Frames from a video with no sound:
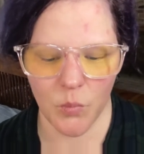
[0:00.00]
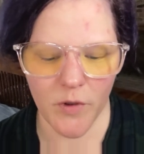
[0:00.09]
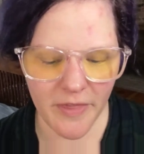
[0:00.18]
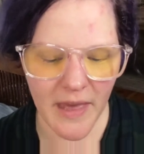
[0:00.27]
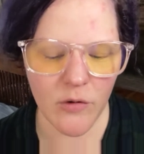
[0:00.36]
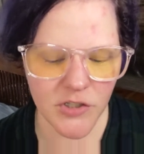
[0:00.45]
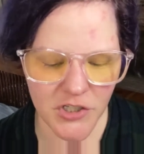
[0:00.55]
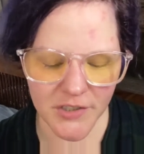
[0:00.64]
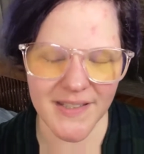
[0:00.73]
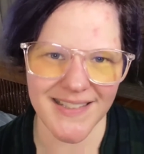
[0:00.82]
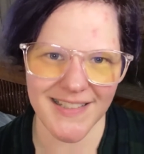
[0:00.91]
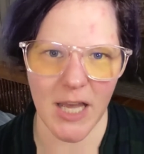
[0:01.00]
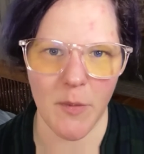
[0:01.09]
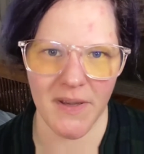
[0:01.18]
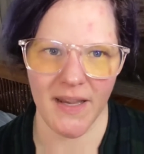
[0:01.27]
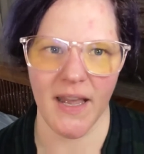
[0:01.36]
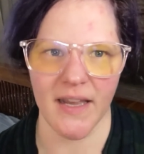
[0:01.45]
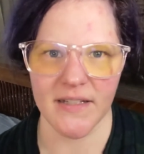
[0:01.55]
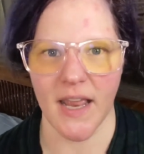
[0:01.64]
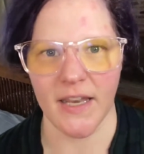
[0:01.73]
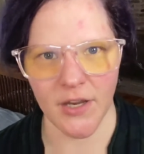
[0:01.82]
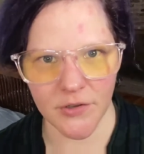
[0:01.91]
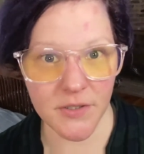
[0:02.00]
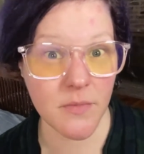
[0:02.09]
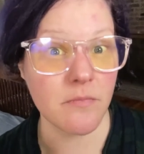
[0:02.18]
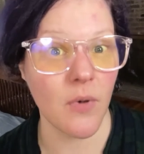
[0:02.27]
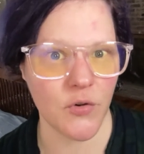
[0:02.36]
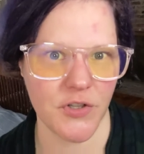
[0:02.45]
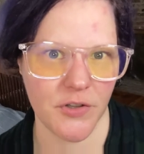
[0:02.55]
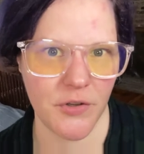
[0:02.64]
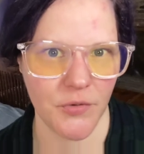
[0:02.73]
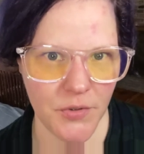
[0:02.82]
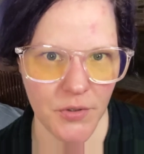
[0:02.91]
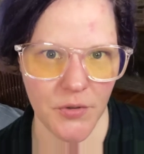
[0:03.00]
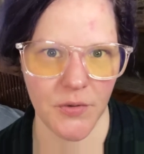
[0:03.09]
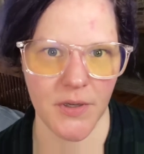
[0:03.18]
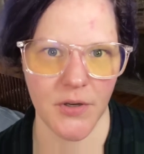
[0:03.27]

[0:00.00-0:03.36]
without just stopping at, and here's the motion you do.